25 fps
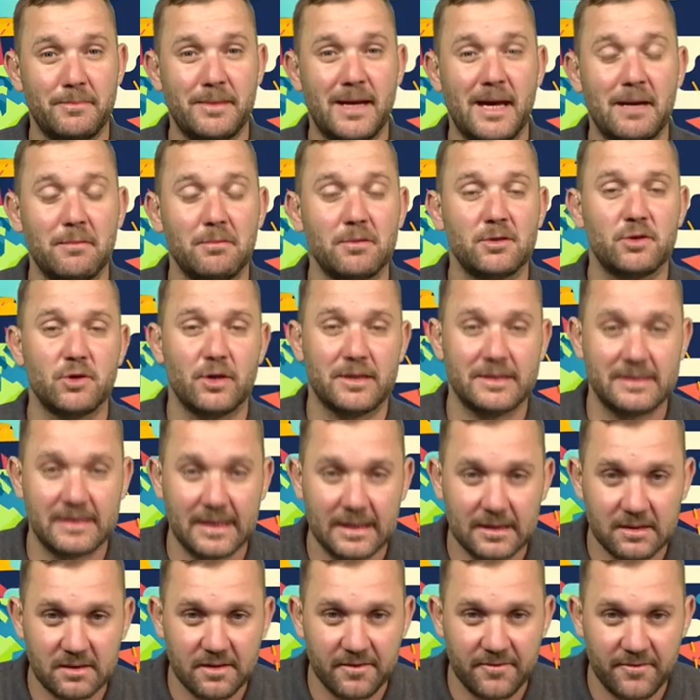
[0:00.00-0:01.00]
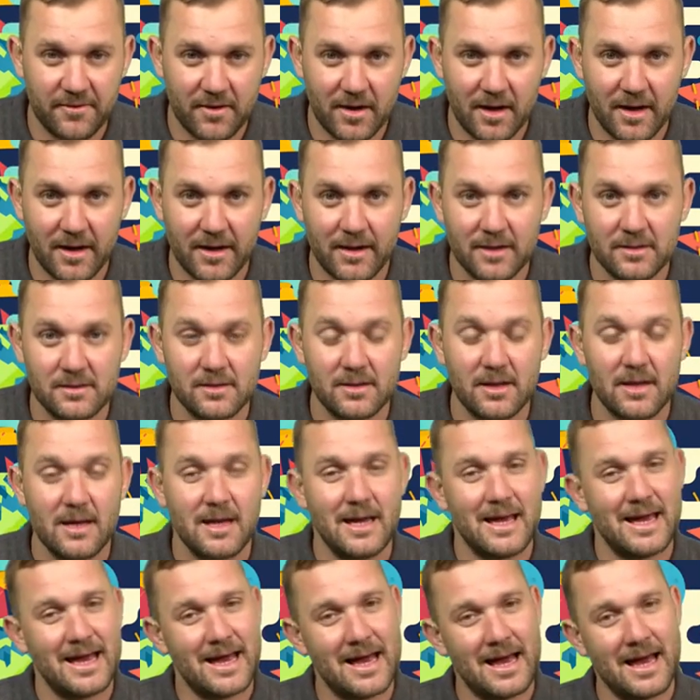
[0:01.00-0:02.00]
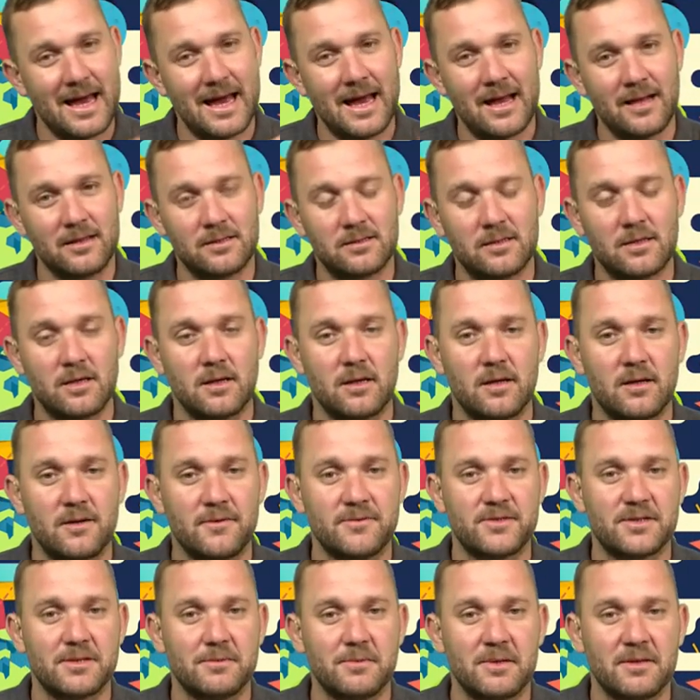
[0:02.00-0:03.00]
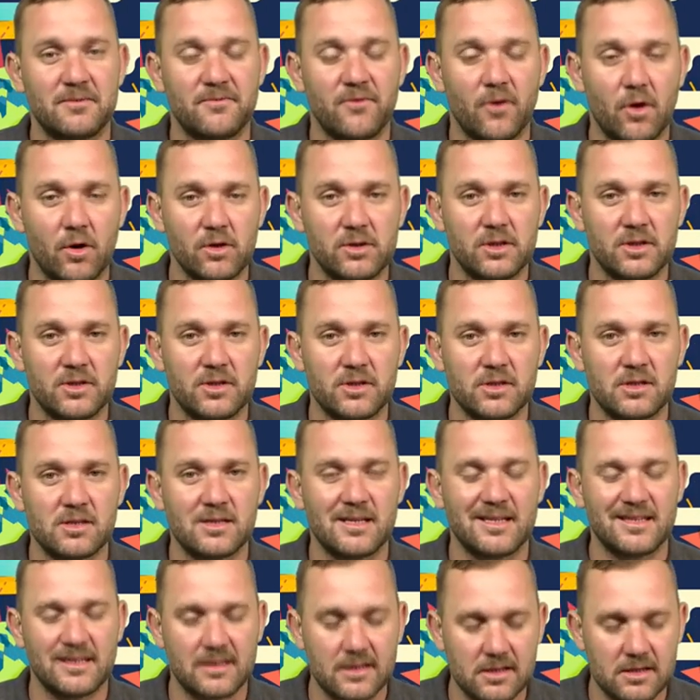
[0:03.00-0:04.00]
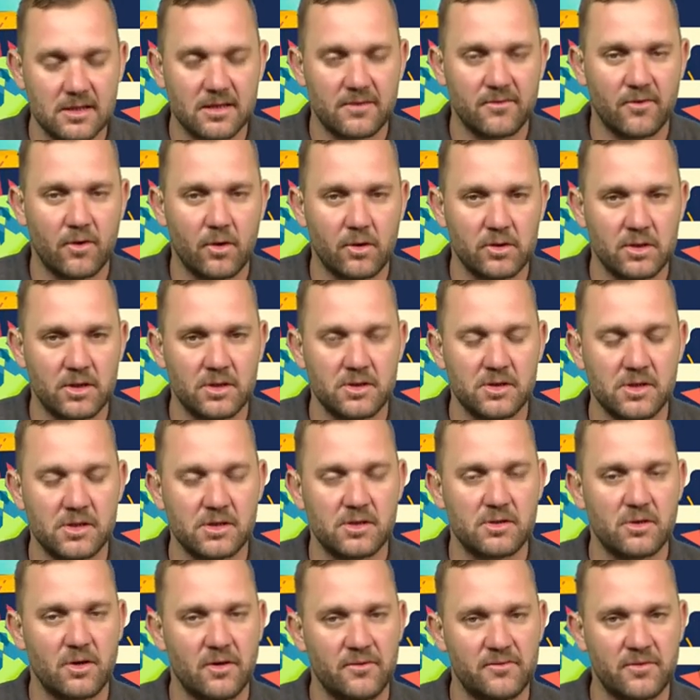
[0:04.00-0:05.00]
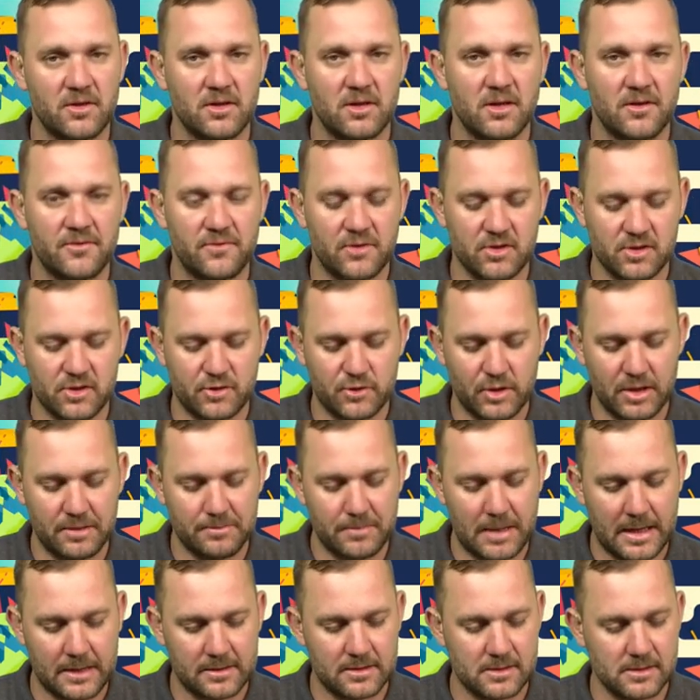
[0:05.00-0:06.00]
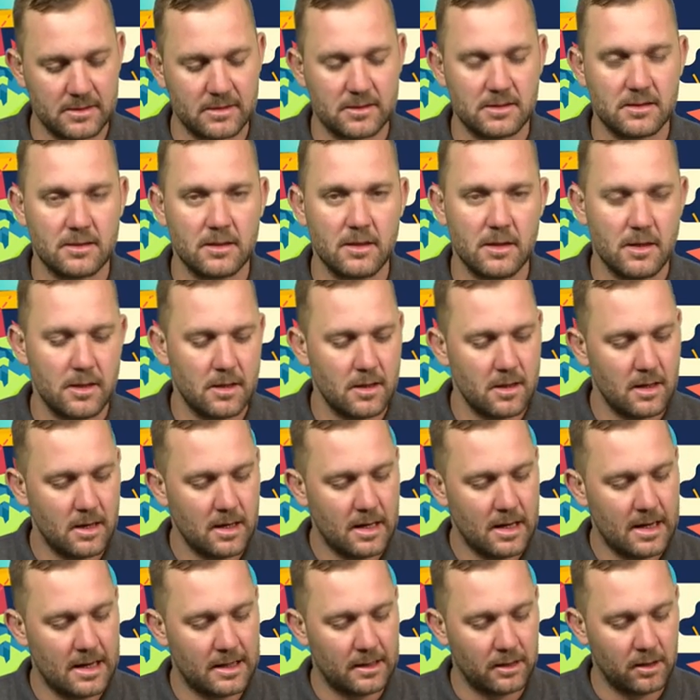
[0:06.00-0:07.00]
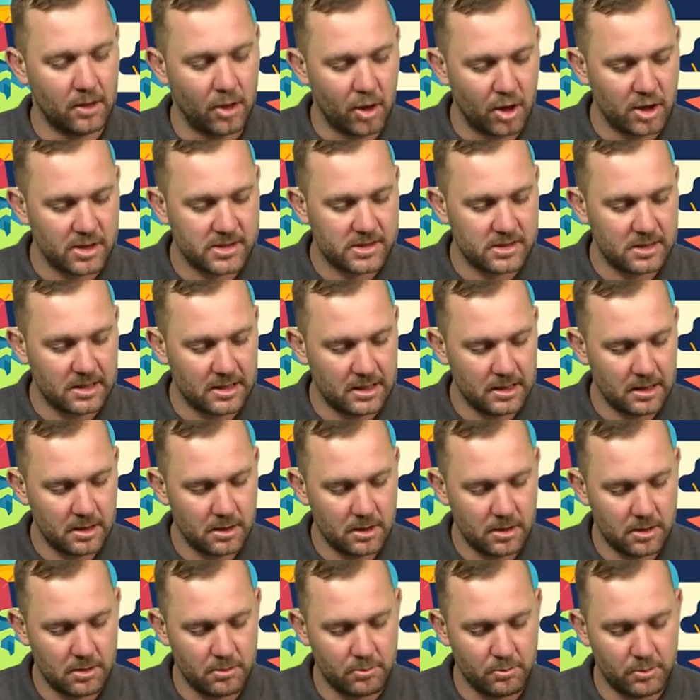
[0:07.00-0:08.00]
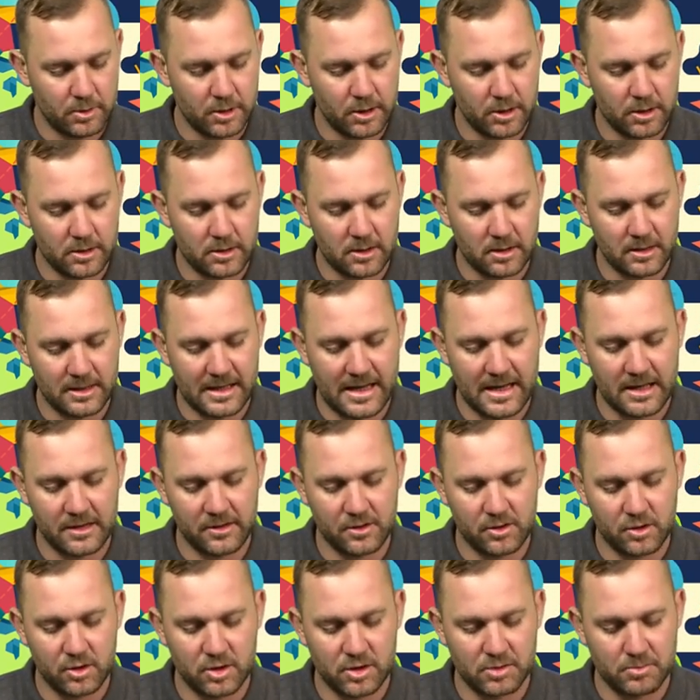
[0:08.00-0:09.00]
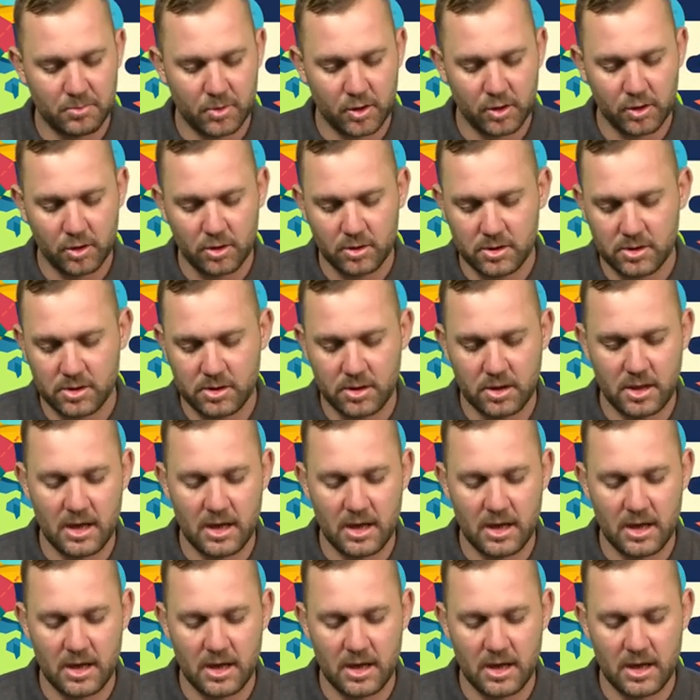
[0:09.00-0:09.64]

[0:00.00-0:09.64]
be able to identify it and give some advantages and disadvantages of the different street patterns. And lastly, we look at our land use models